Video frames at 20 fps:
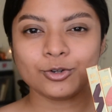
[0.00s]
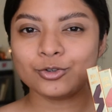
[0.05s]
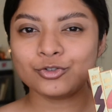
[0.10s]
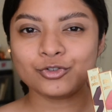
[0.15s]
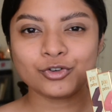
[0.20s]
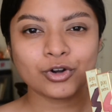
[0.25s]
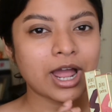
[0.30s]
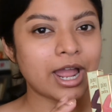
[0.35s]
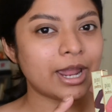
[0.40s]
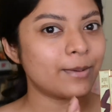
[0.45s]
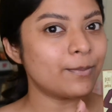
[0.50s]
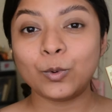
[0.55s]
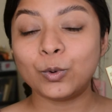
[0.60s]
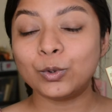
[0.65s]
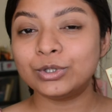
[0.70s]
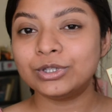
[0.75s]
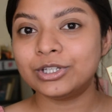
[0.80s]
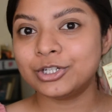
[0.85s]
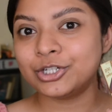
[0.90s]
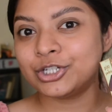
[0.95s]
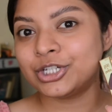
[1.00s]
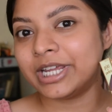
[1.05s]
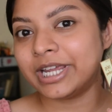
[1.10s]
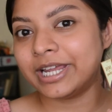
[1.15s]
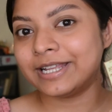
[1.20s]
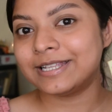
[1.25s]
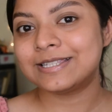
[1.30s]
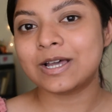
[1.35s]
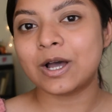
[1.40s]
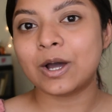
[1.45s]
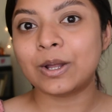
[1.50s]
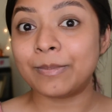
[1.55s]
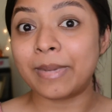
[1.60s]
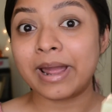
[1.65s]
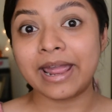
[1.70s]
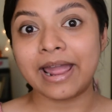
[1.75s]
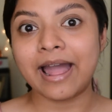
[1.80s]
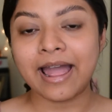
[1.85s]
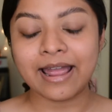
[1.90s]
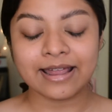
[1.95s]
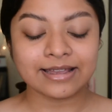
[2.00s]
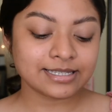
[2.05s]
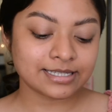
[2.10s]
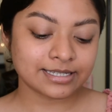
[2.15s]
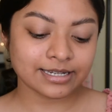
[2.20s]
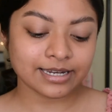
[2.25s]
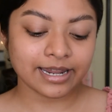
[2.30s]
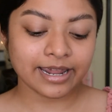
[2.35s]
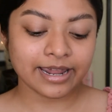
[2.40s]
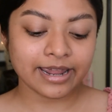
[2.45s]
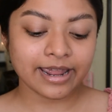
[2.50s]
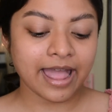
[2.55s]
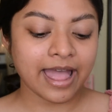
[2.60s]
try both the shades on my eyes today,